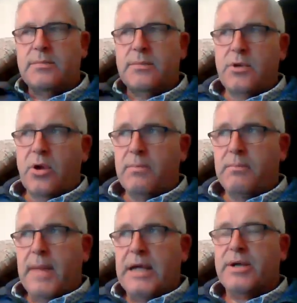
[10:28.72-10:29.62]
not
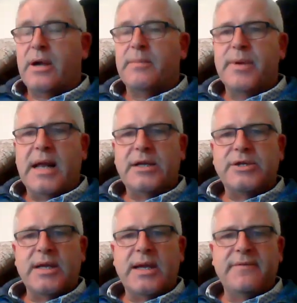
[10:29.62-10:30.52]
measure, but
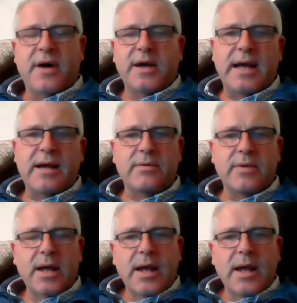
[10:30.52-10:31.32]
actually find out